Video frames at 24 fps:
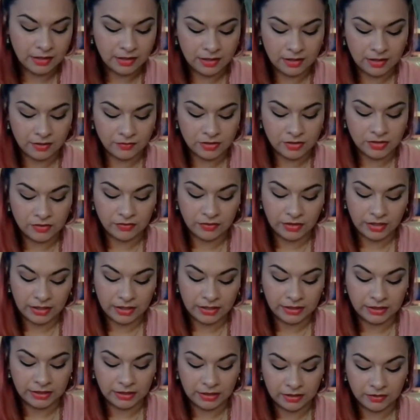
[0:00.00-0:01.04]
of
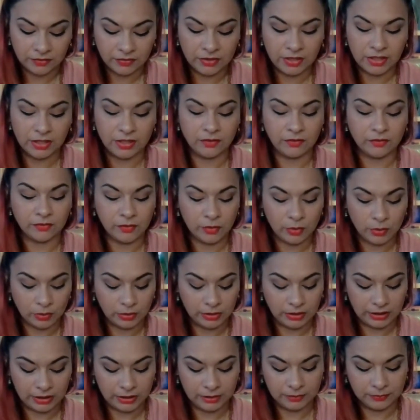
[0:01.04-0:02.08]
divine love
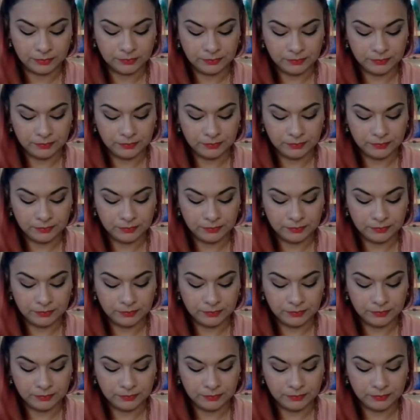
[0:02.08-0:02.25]
unfolding.